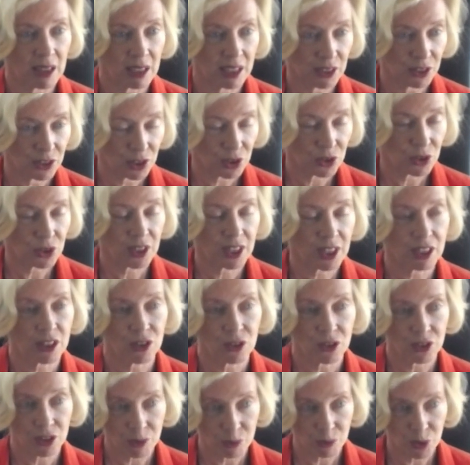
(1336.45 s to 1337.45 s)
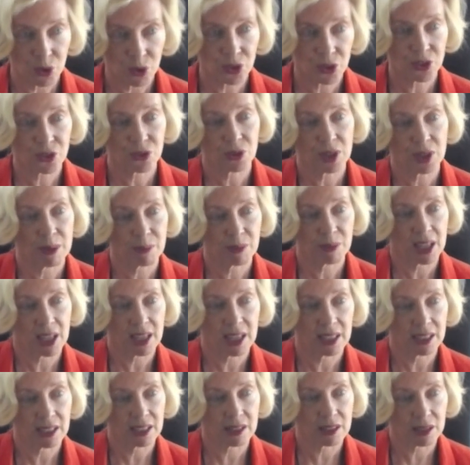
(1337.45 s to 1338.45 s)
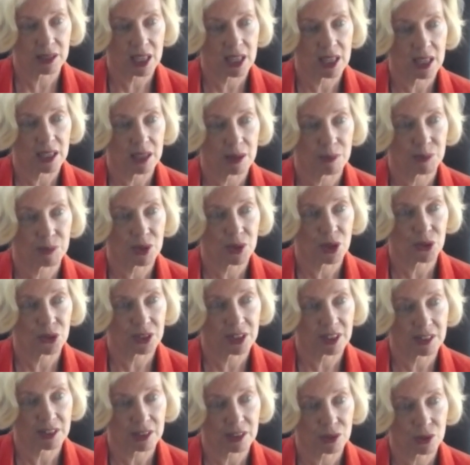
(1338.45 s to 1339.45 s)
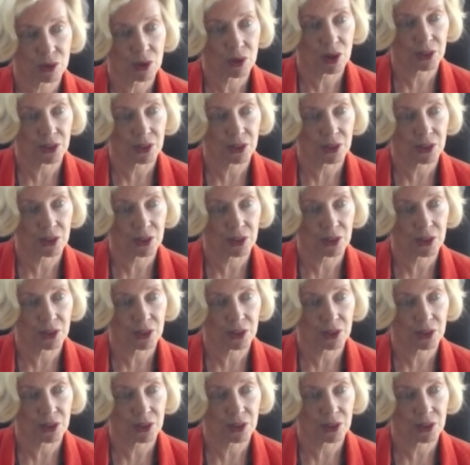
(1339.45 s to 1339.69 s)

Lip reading: ensure that there's a more streamlined process